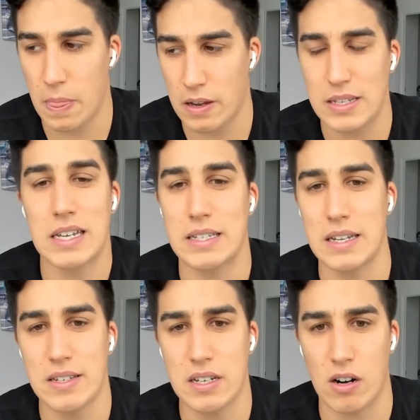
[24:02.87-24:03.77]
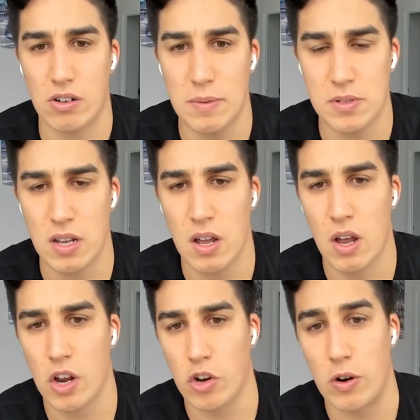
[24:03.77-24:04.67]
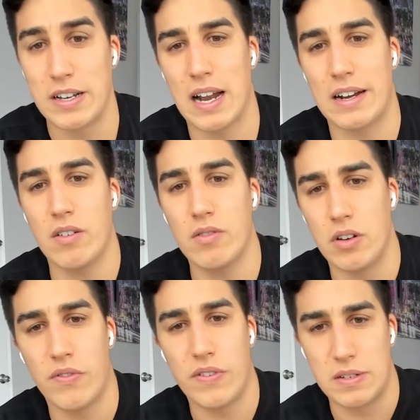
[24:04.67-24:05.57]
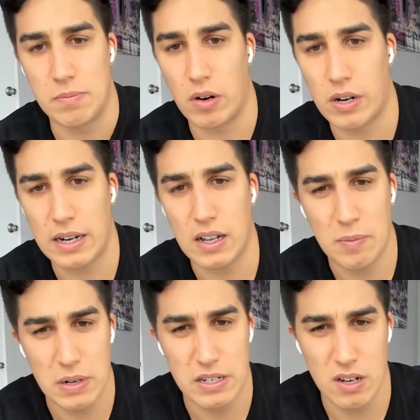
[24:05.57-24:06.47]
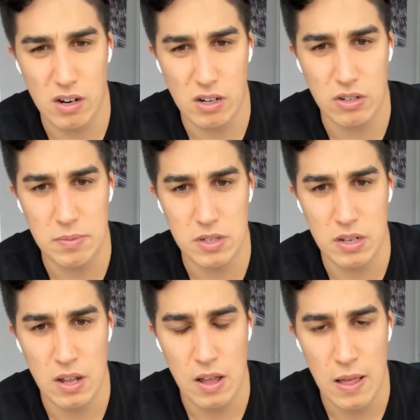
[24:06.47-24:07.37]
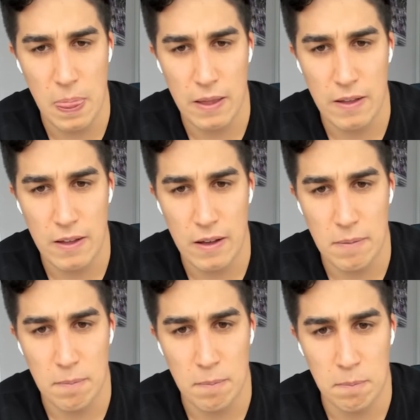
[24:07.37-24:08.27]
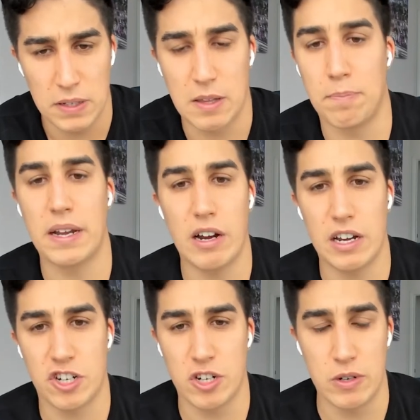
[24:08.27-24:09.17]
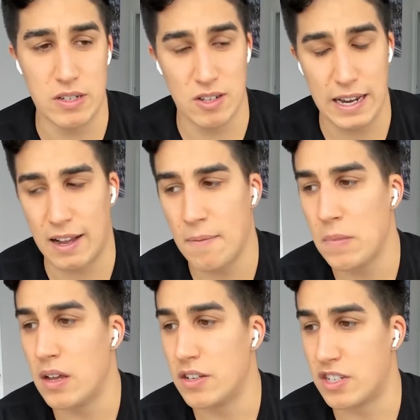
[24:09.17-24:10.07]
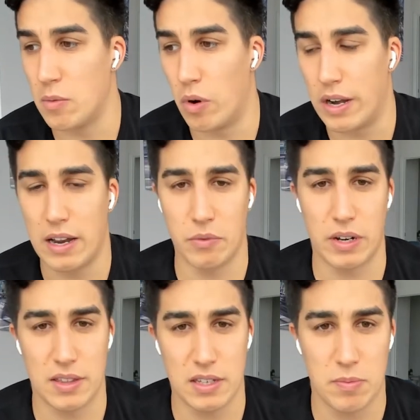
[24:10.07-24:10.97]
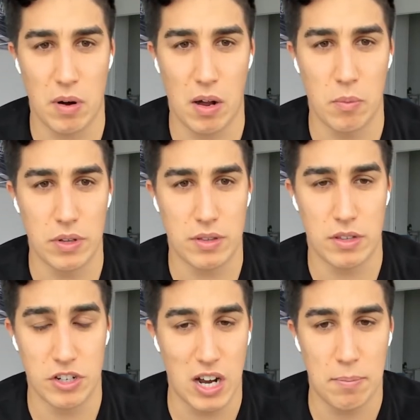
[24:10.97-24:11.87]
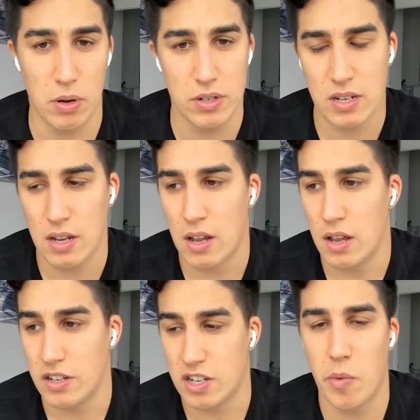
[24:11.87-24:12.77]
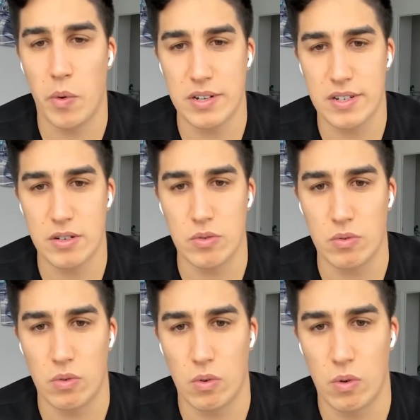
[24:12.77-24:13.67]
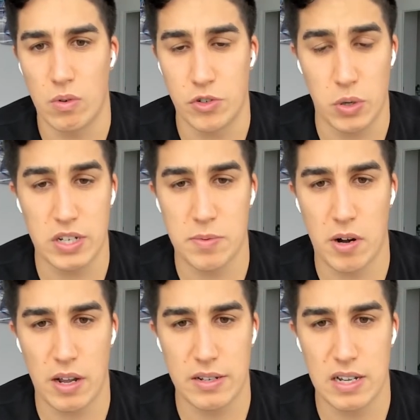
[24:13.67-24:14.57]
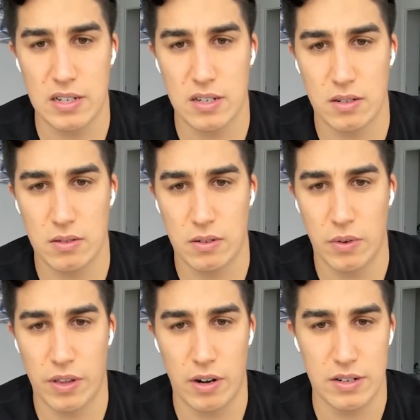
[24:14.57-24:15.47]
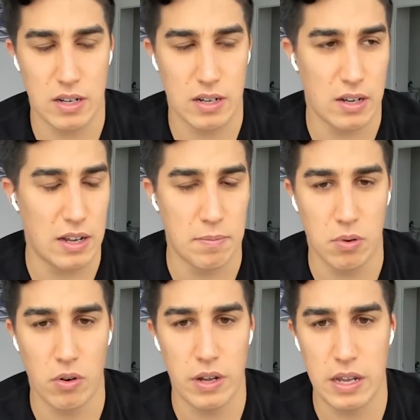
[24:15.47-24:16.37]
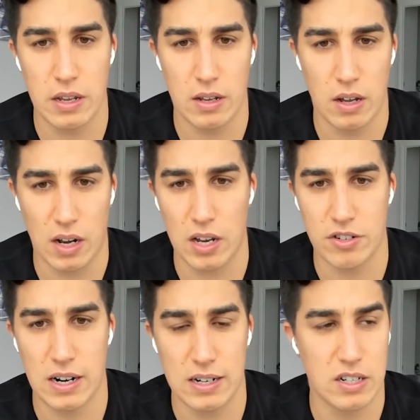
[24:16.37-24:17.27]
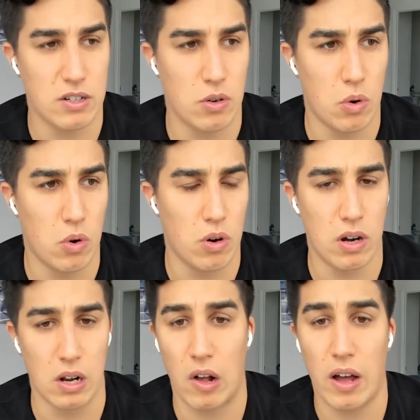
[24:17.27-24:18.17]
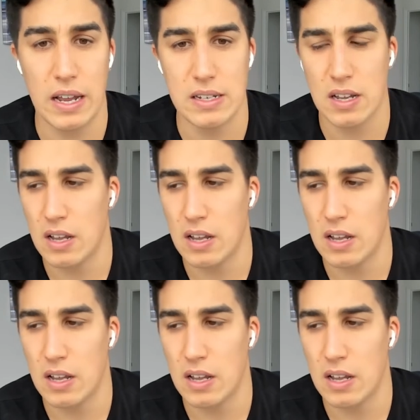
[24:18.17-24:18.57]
Because he did see our clips. Granted, I don't know if his marketing company saw our clips. But the bigger issue is like someone, and we got this problem with the job posts, someone wants to join Smart Nonsense, whether as an employee, mm-hmm. a contractor, or a client.